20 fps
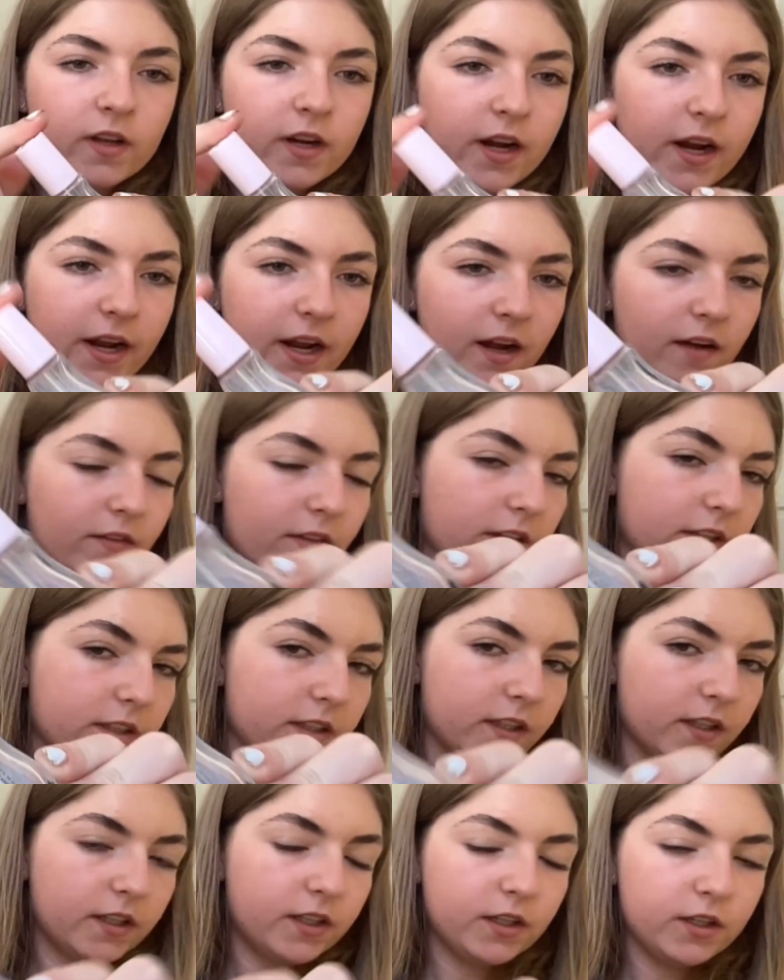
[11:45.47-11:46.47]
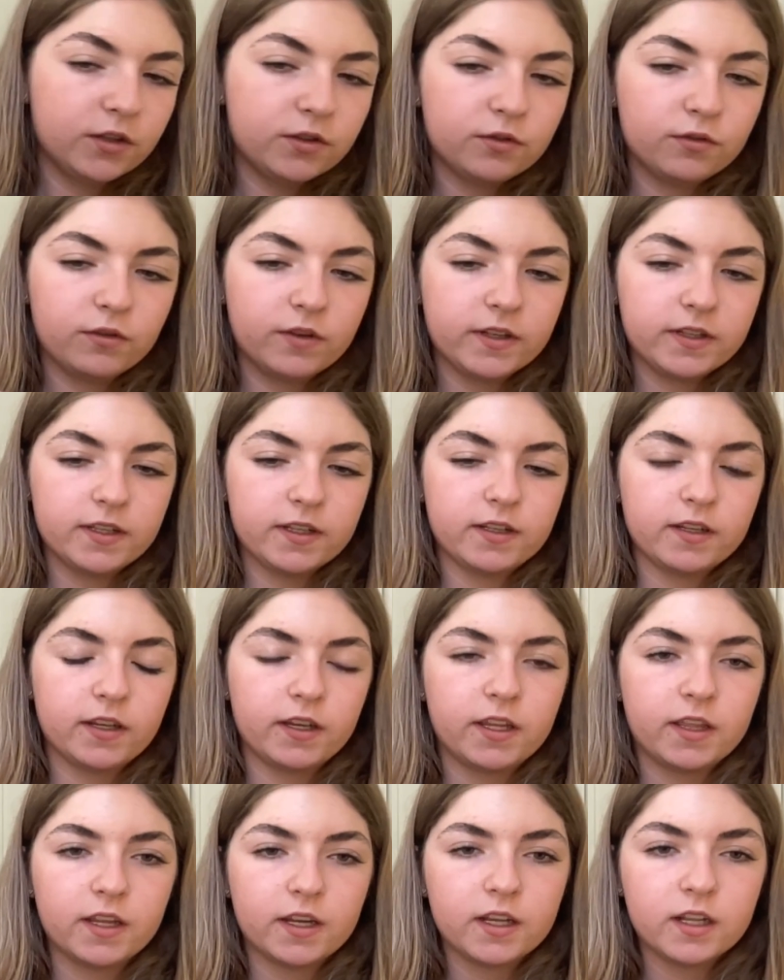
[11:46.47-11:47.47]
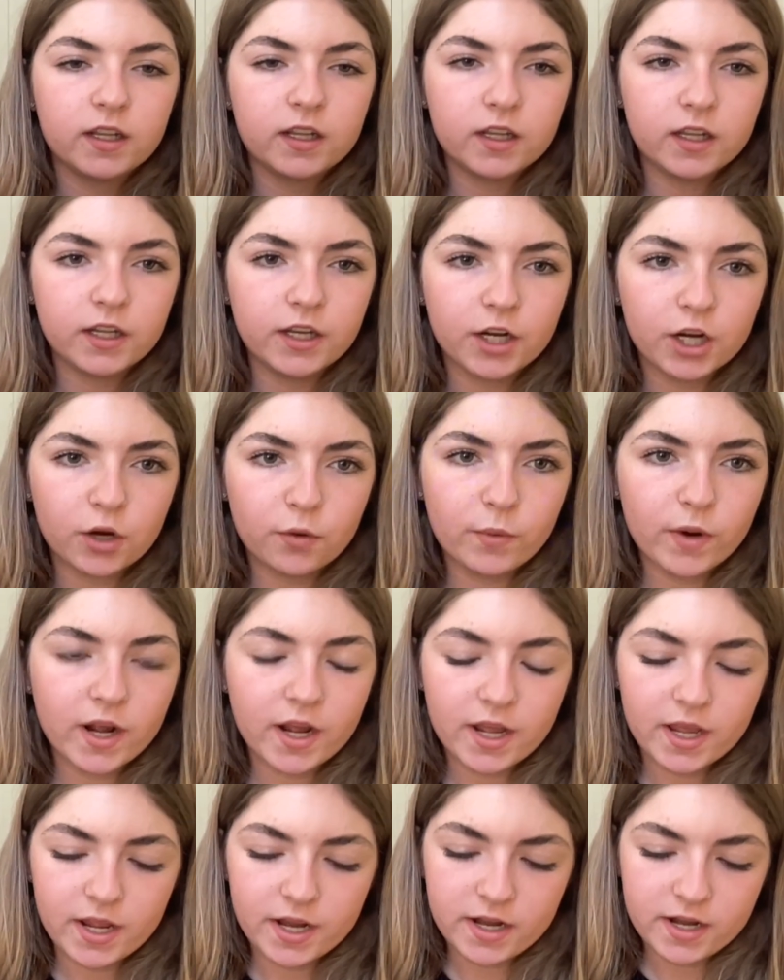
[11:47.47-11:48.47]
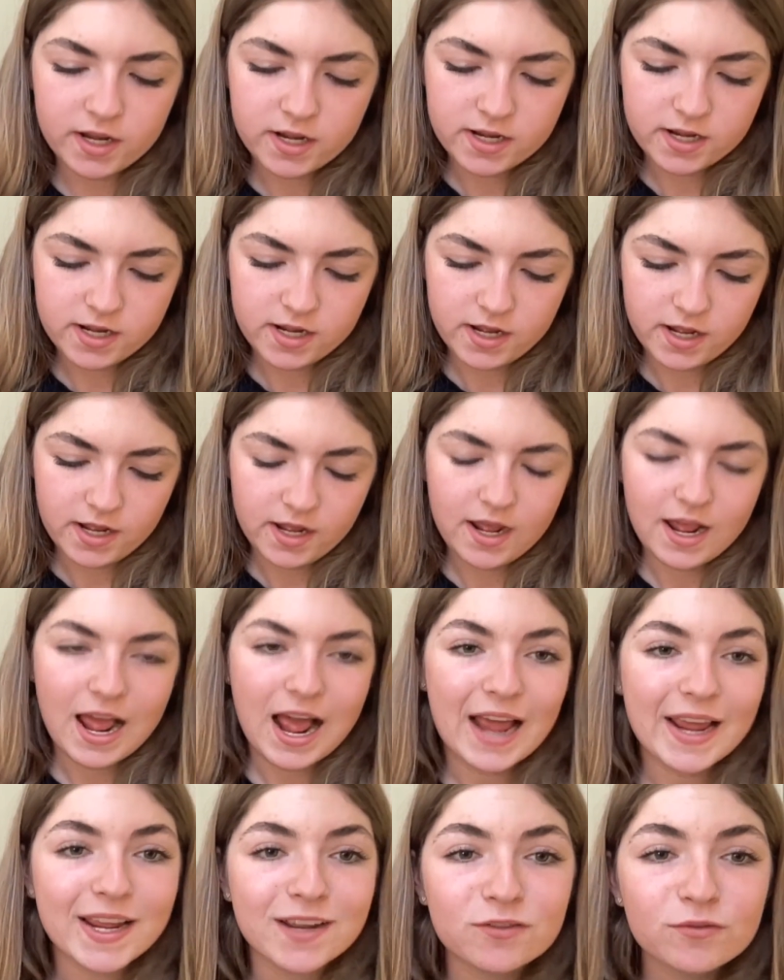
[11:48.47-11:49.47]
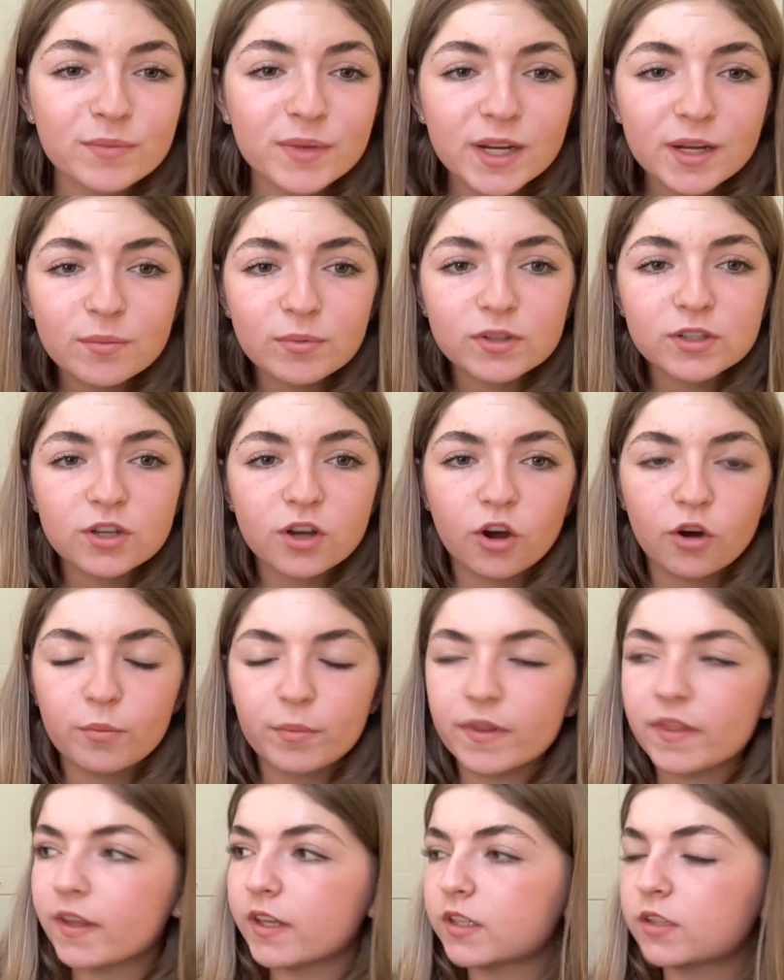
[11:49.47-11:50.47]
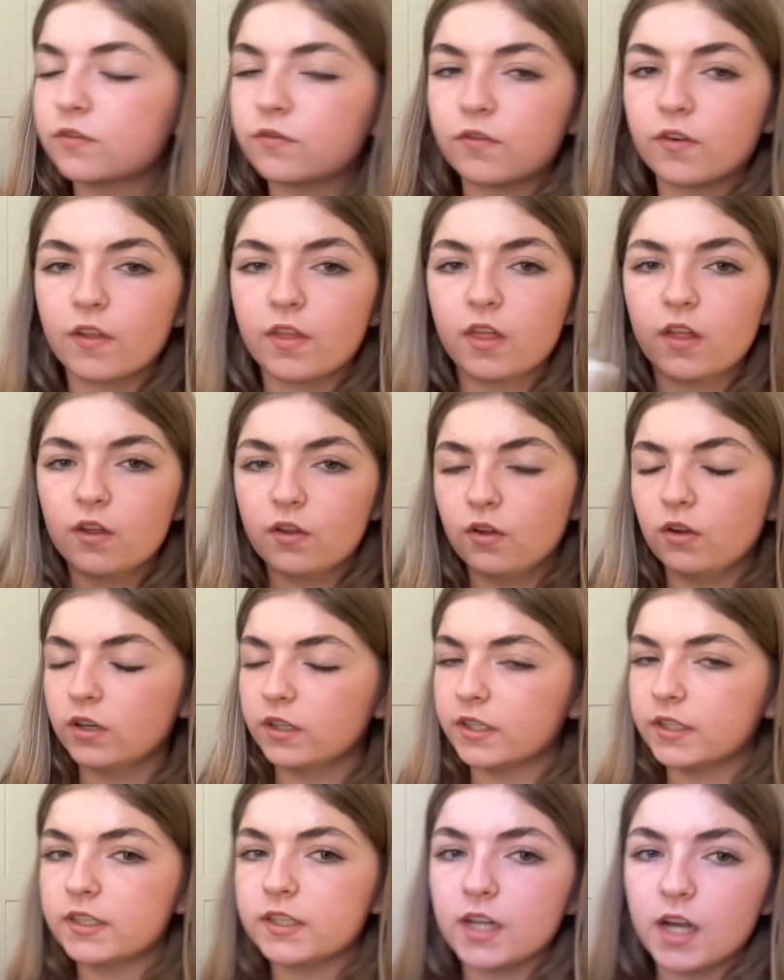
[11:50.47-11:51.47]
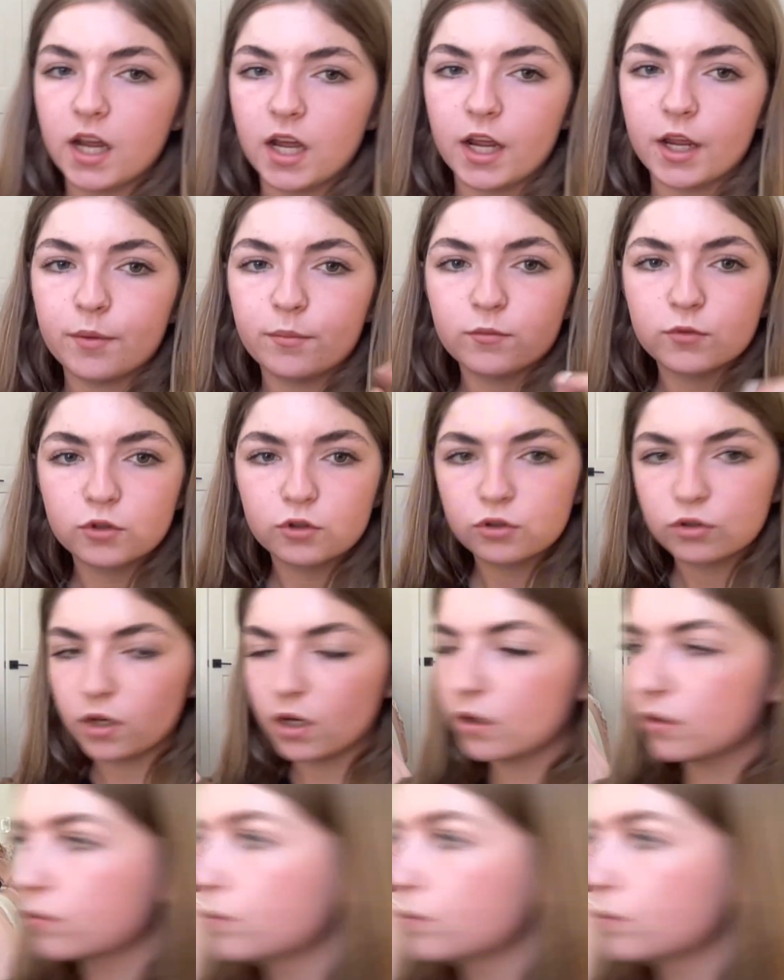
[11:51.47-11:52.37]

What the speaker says: I have this Gisou. This is like the clear one. I haven't been able to open this for the longest time, so.